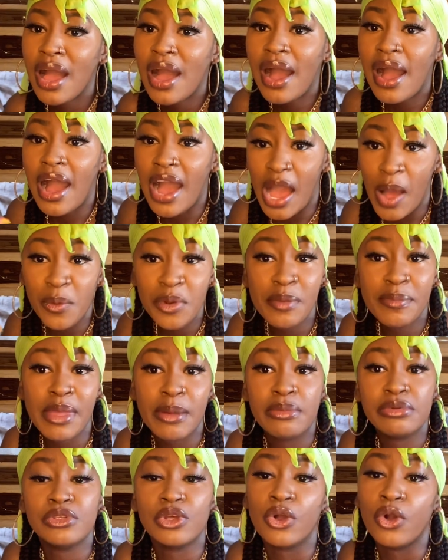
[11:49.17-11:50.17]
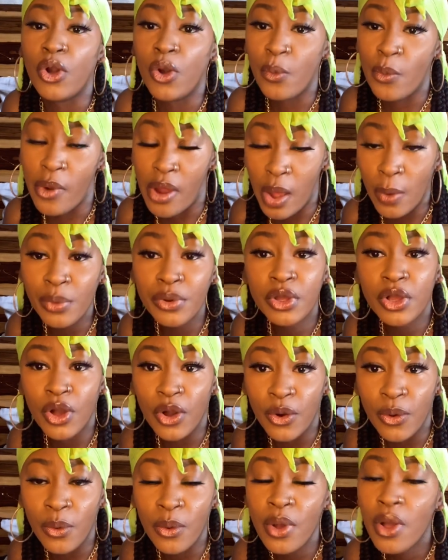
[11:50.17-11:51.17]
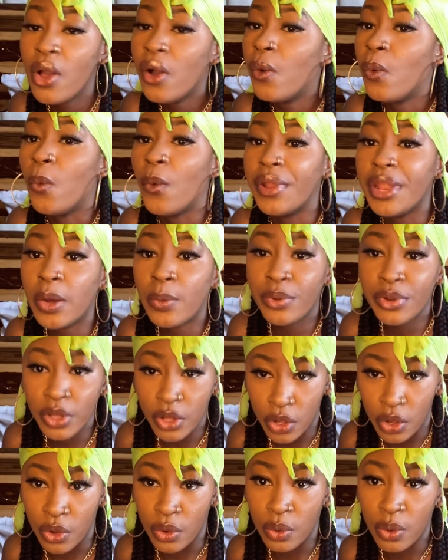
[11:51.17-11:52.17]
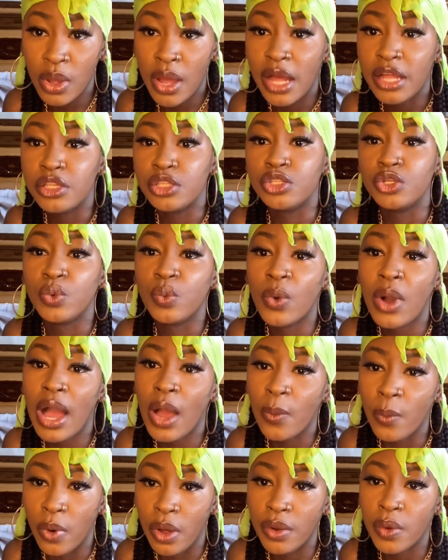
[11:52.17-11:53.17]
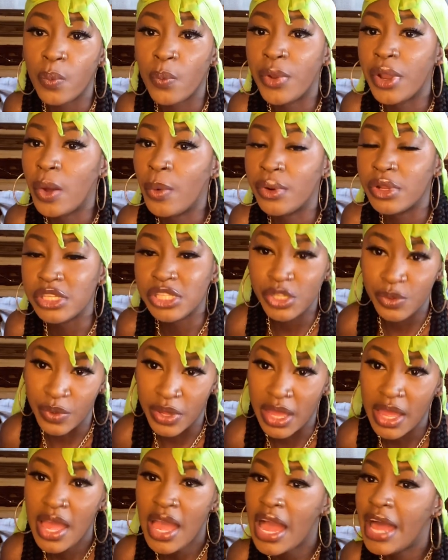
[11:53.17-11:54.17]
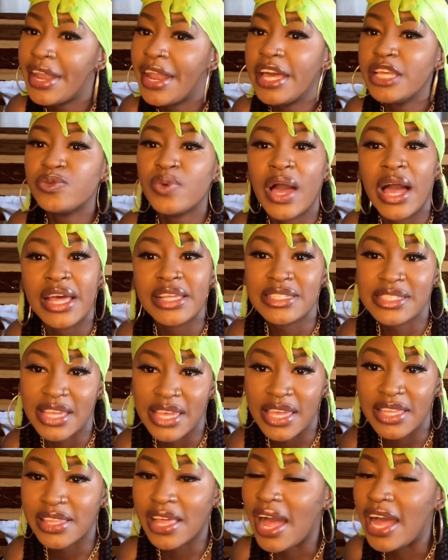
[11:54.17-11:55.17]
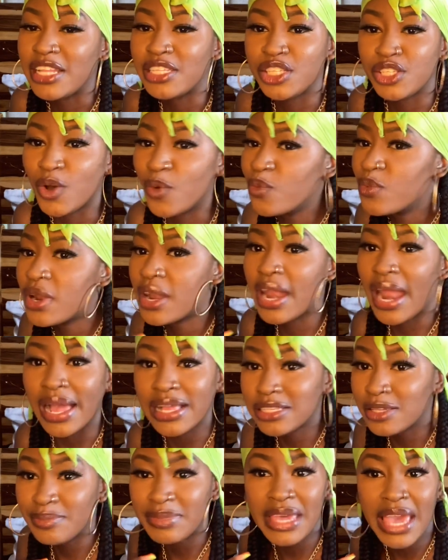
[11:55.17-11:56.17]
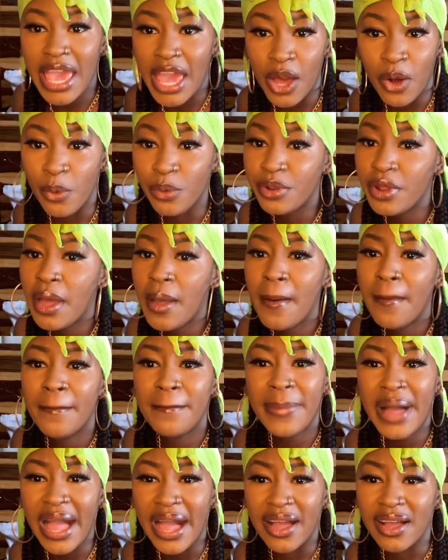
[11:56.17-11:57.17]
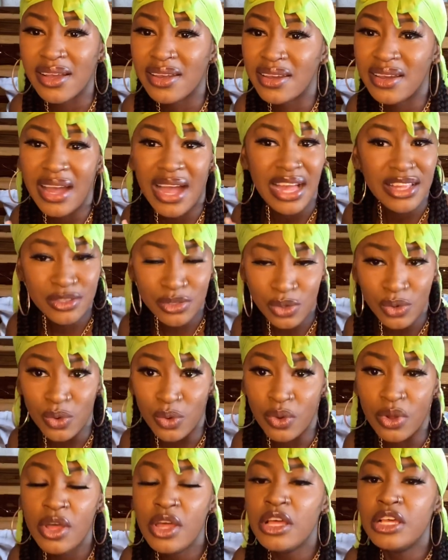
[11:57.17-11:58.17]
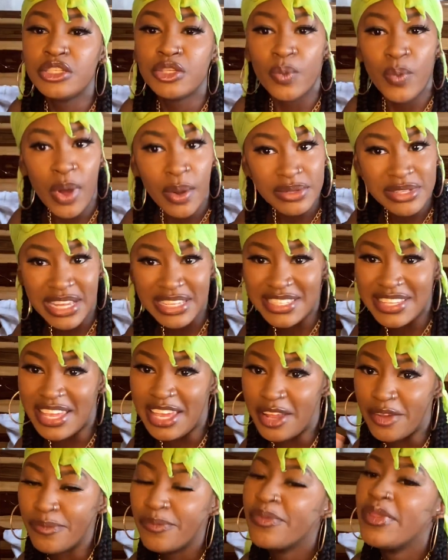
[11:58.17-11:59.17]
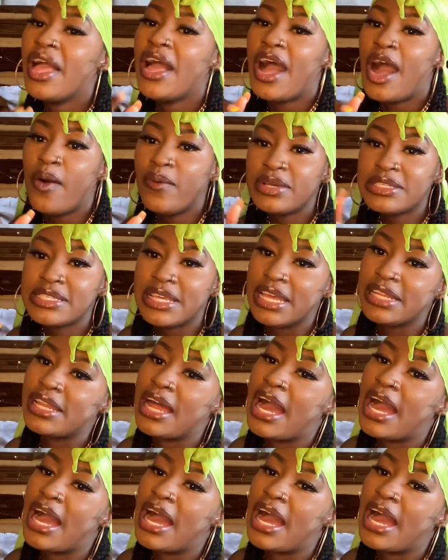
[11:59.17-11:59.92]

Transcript: I want to be able to go where I want to go, when I want to go, and do what I want when I want to do it. And that is why I say that I don't like to be held back at all. So what was I saying? I was saying that